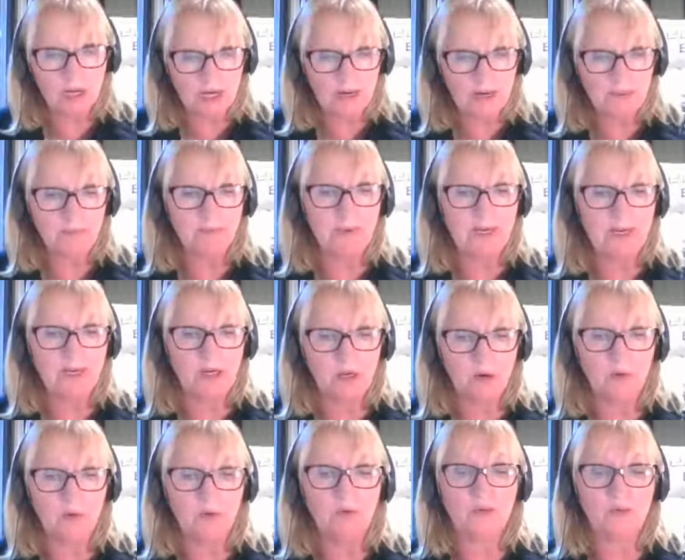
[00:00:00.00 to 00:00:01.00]
Olympic
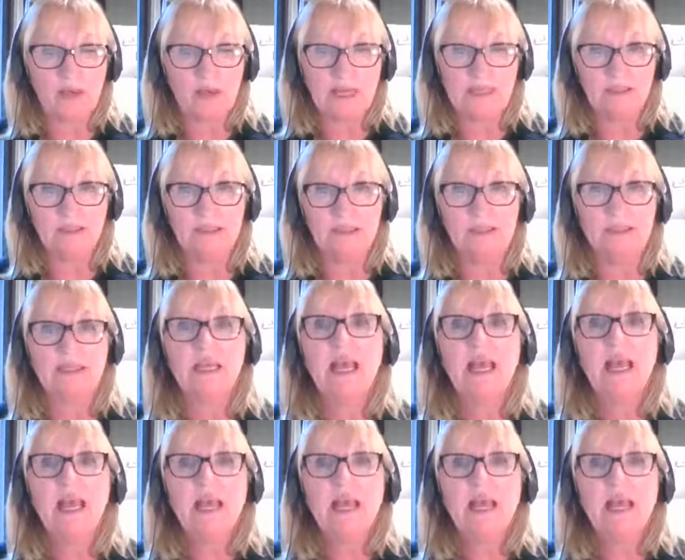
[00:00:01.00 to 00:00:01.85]
gold medals